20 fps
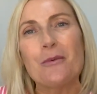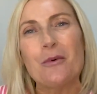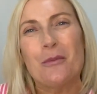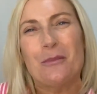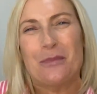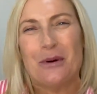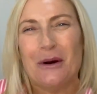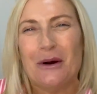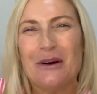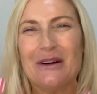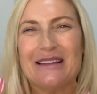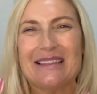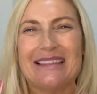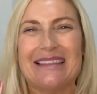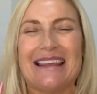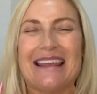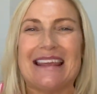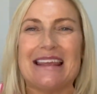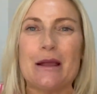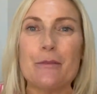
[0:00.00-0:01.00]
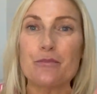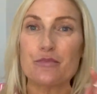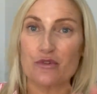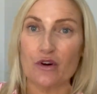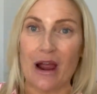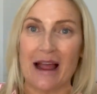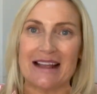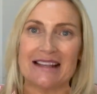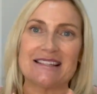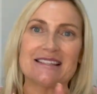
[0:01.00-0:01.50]
put the
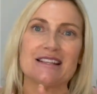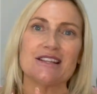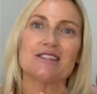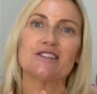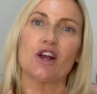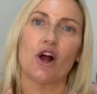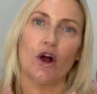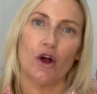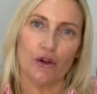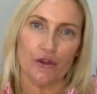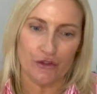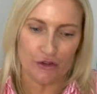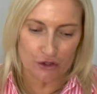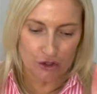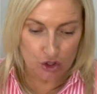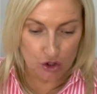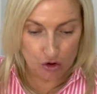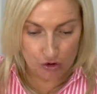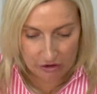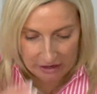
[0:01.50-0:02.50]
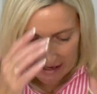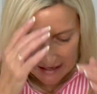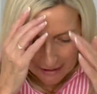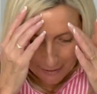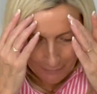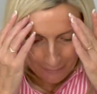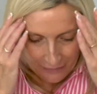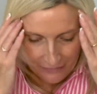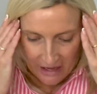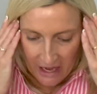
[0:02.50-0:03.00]
prices on the
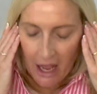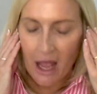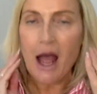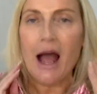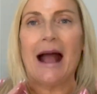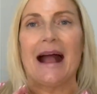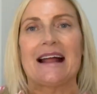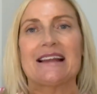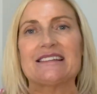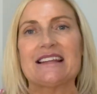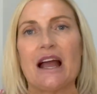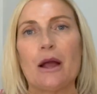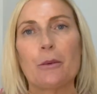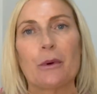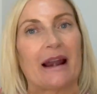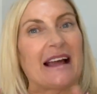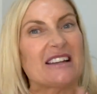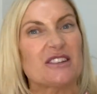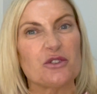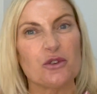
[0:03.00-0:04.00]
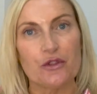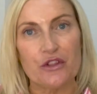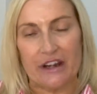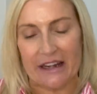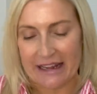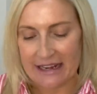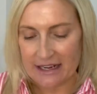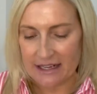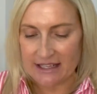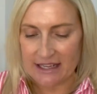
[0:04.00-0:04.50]
screen and I will add all the
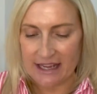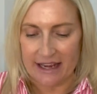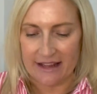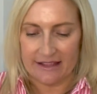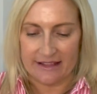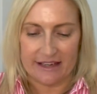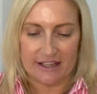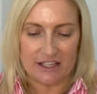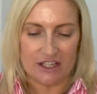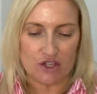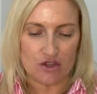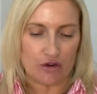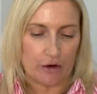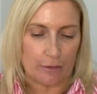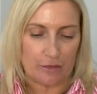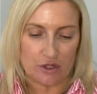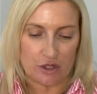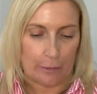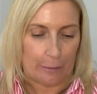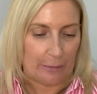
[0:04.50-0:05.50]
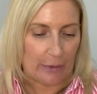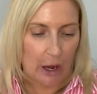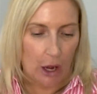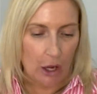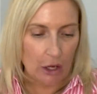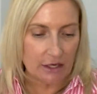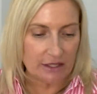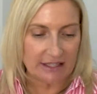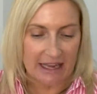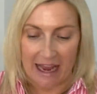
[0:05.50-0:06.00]
links in the description
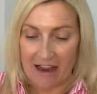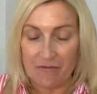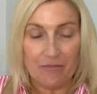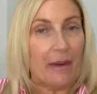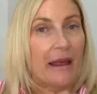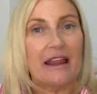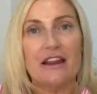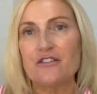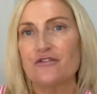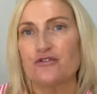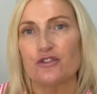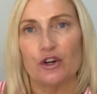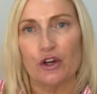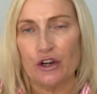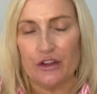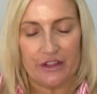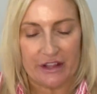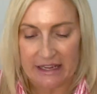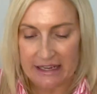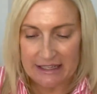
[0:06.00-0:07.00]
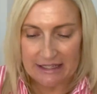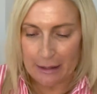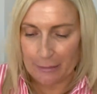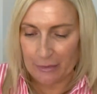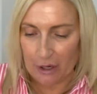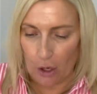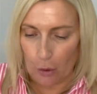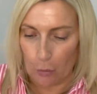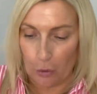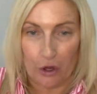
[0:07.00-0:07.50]
box. I've paid for all of these. I'm
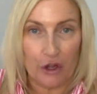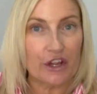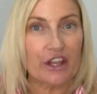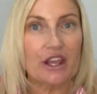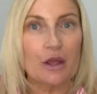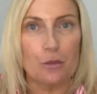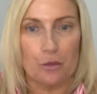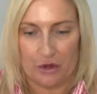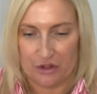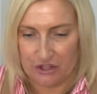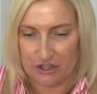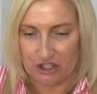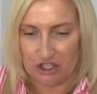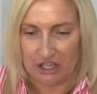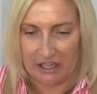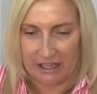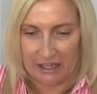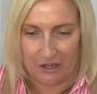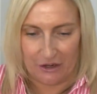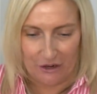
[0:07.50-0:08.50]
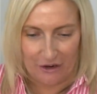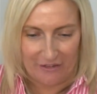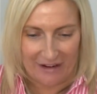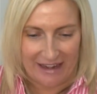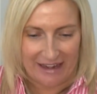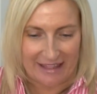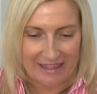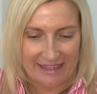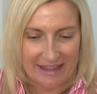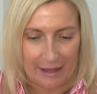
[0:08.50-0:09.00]
not working with SHEIN or
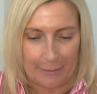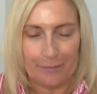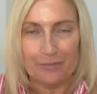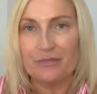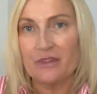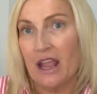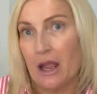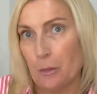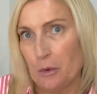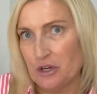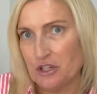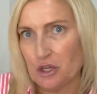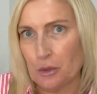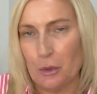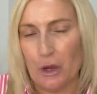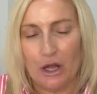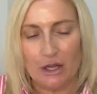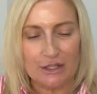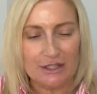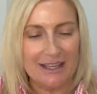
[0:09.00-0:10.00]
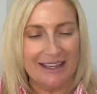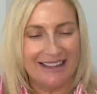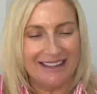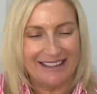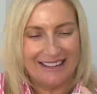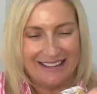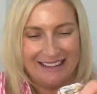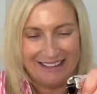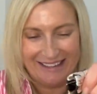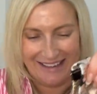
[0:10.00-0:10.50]
anything. Wish I was.
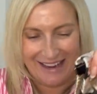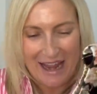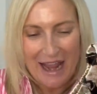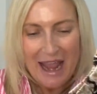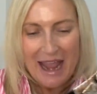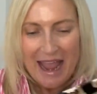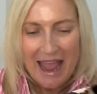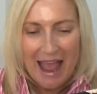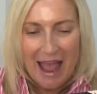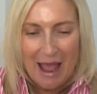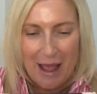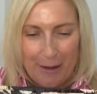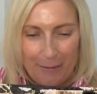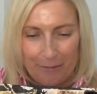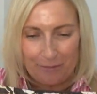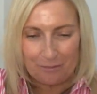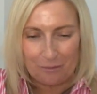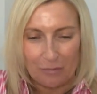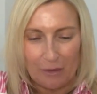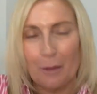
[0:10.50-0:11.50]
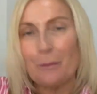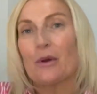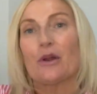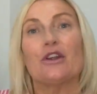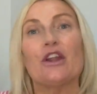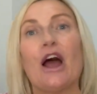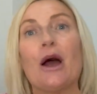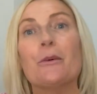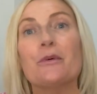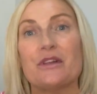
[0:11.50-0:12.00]
but no,
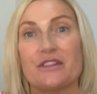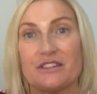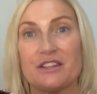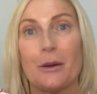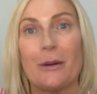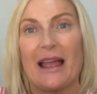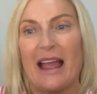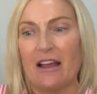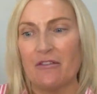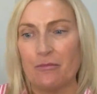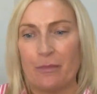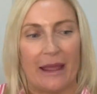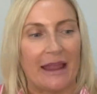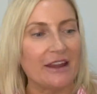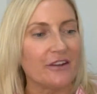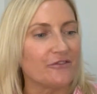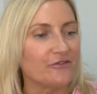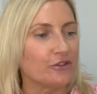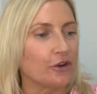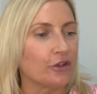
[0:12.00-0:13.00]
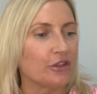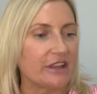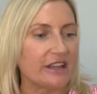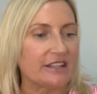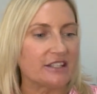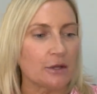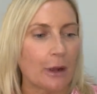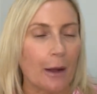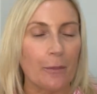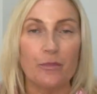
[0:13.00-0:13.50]
so I have paid for
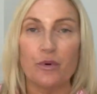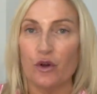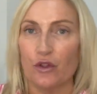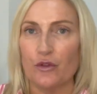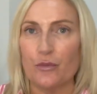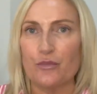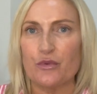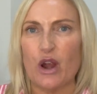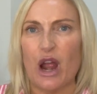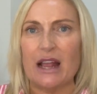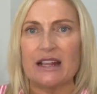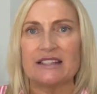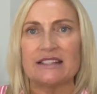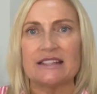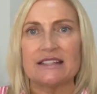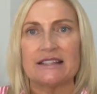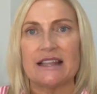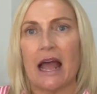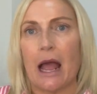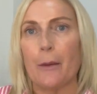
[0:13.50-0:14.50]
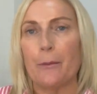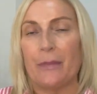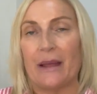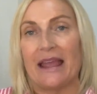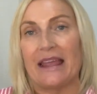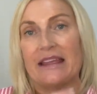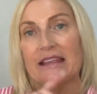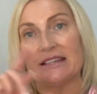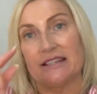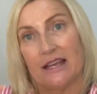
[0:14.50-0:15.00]
these. So I'll put the prices that I
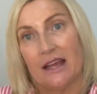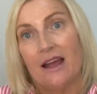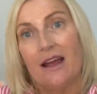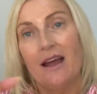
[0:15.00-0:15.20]
paid